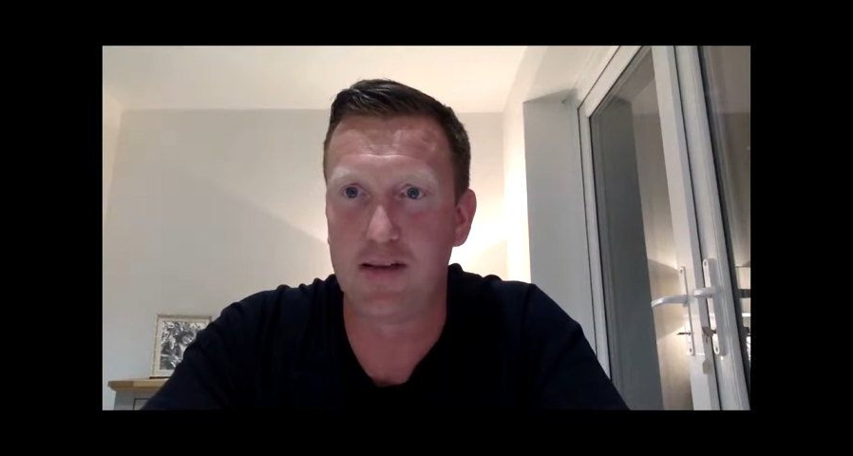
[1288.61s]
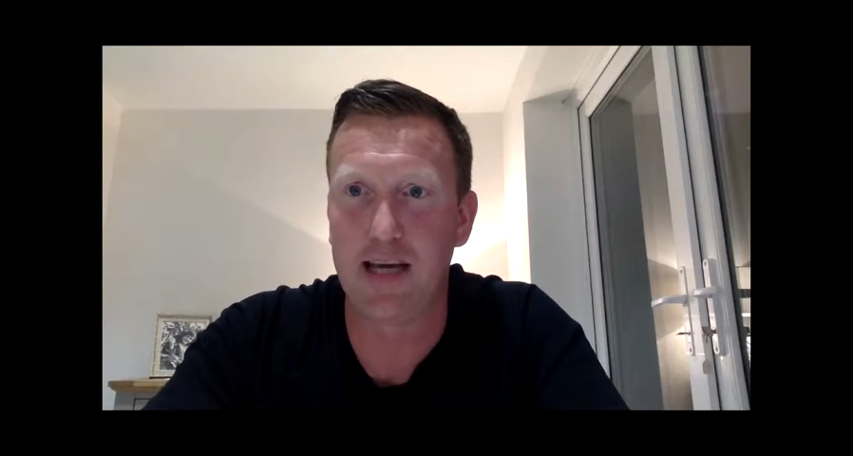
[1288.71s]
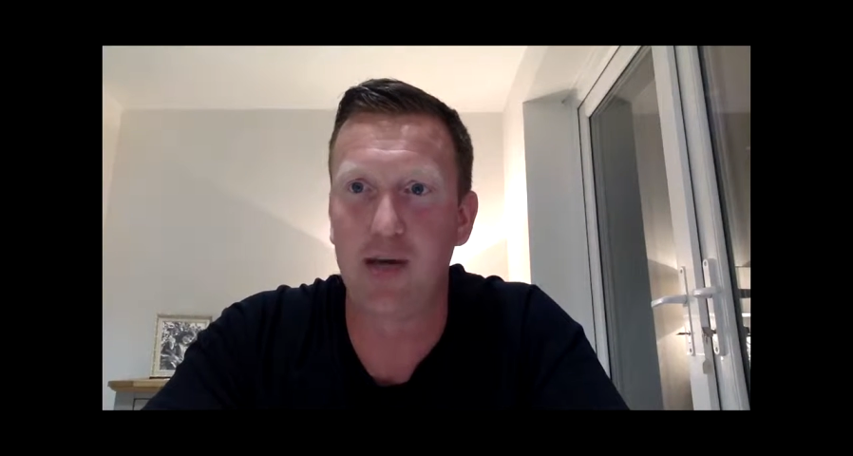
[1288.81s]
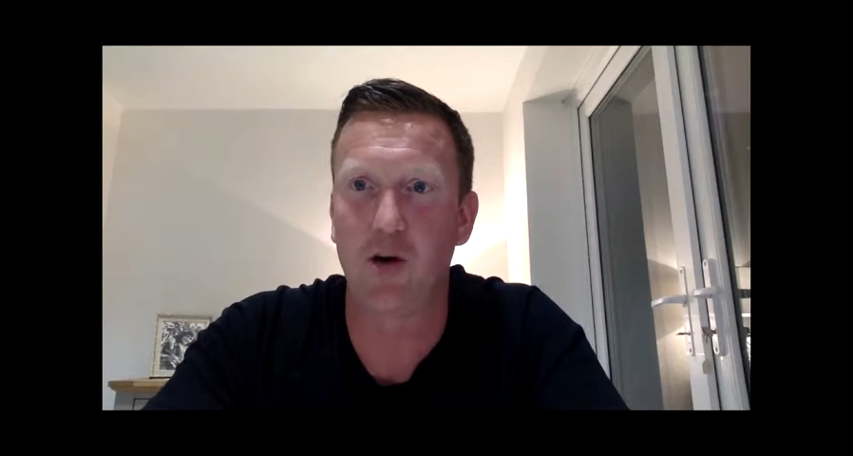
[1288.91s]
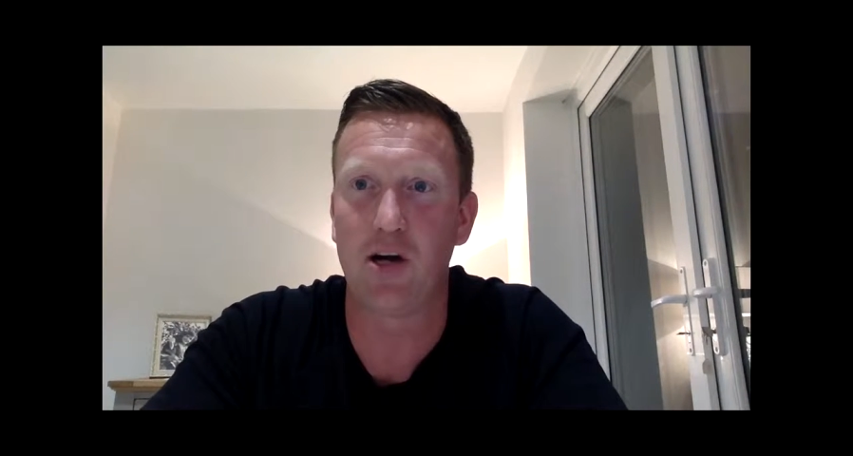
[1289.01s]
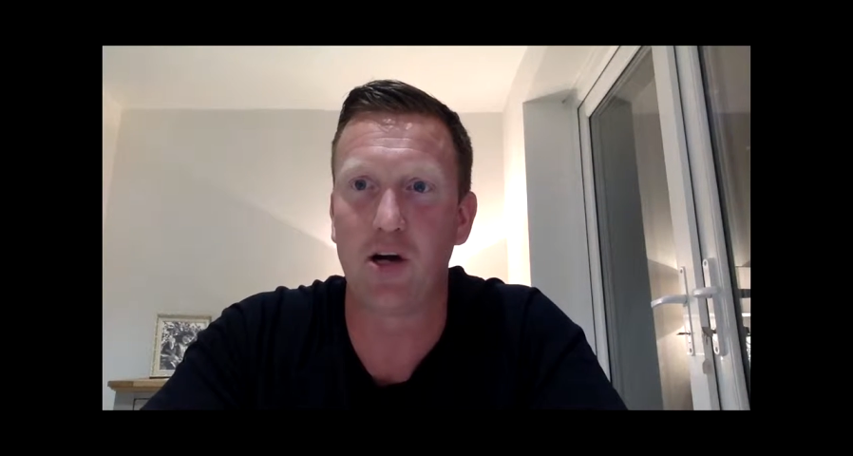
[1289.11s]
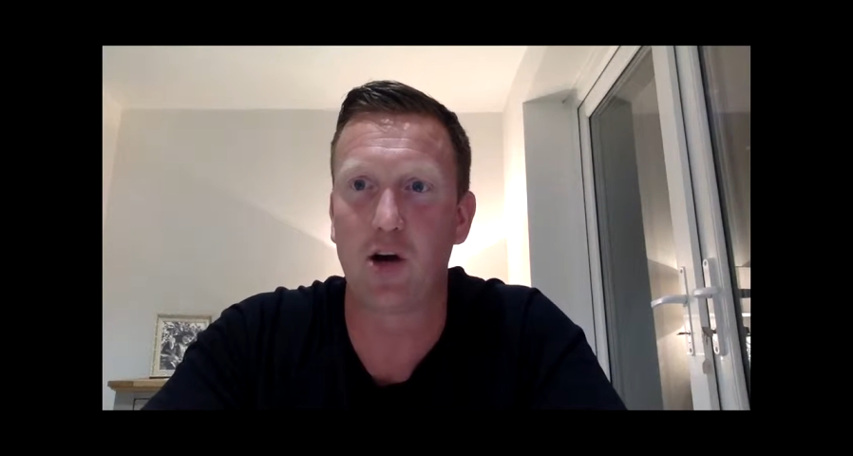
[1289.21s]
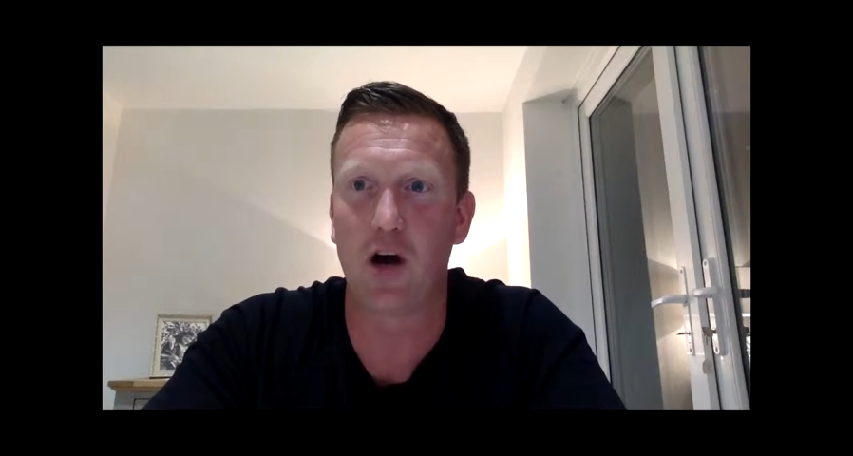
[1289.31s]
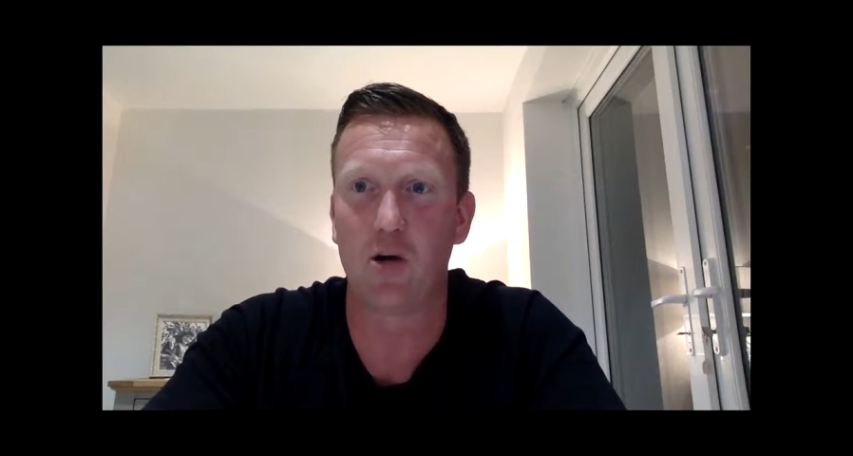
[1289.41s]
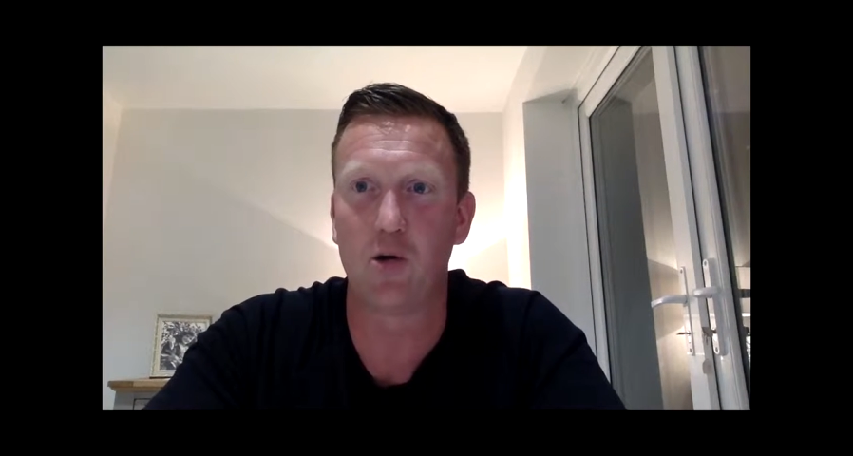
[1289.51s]
He got in a
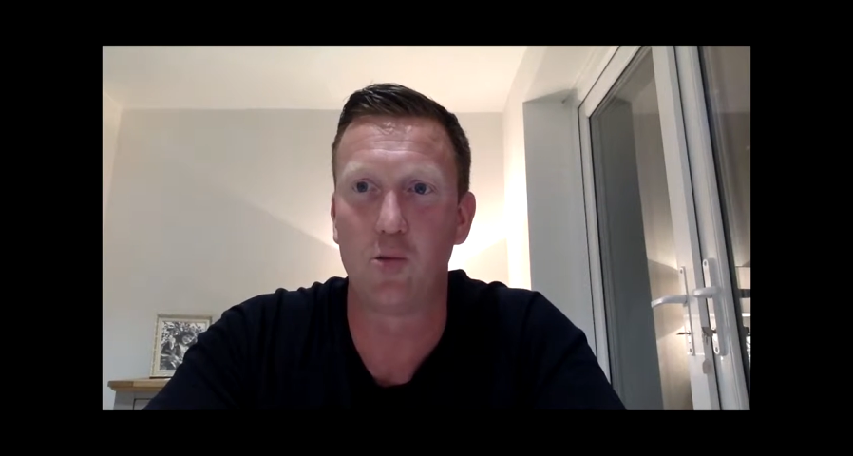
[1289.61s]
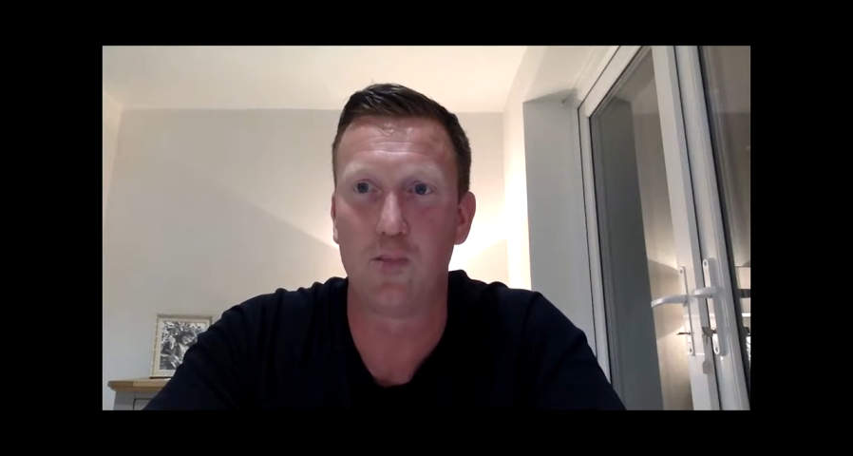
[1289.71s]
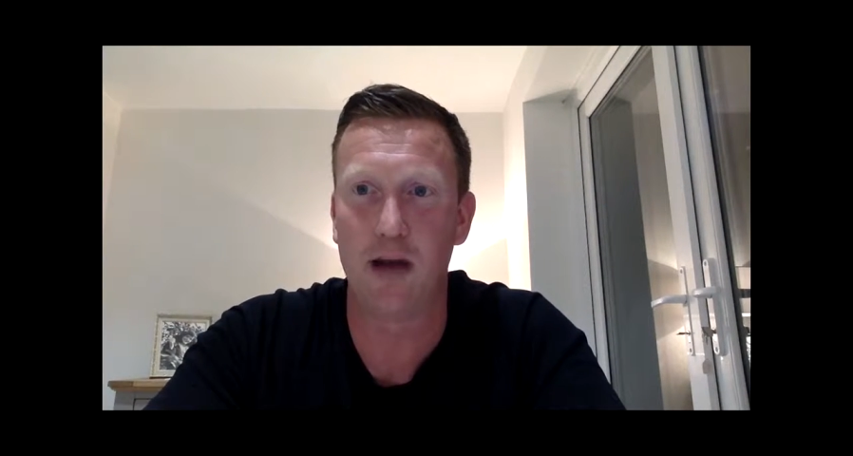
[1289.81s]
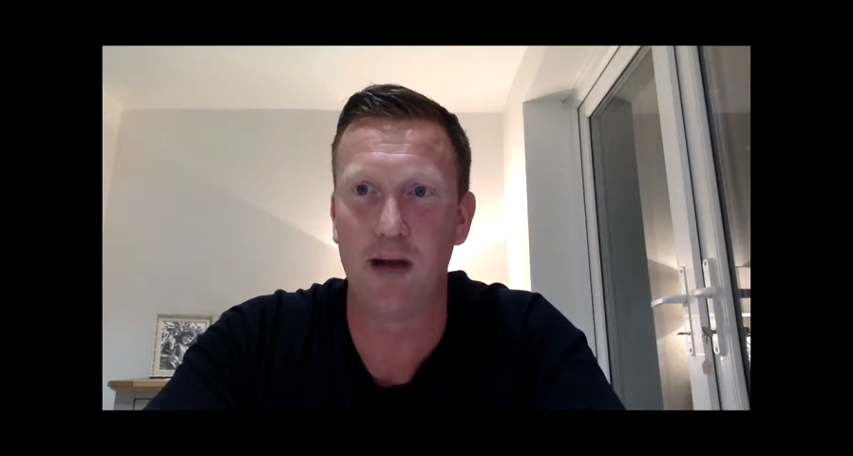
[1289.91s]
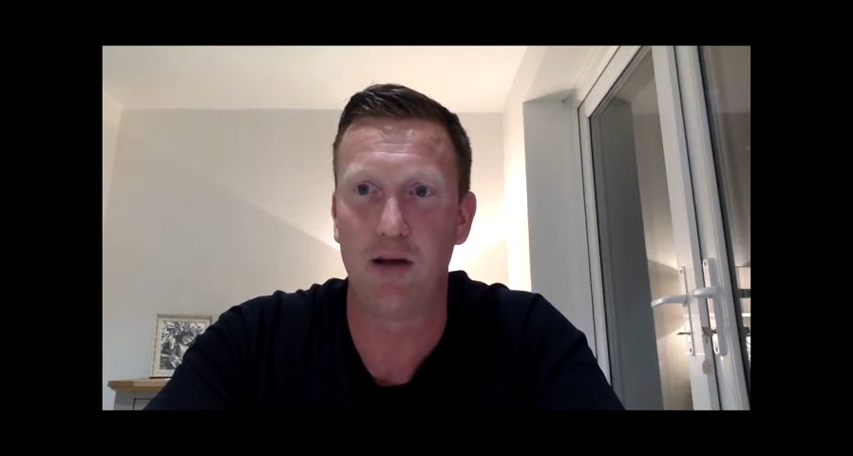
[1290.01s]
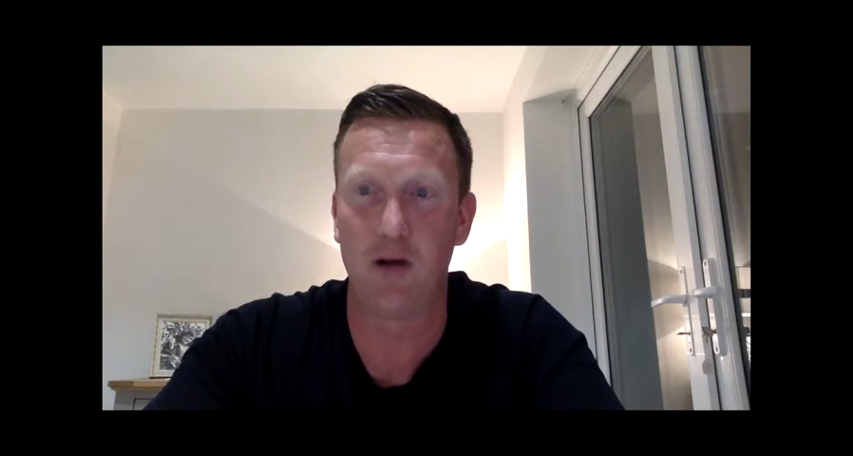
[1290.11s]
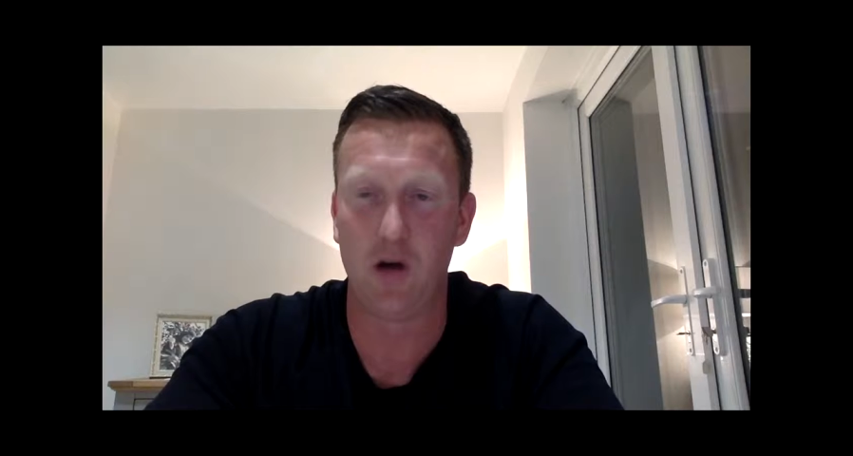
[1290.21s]
guy called Ben,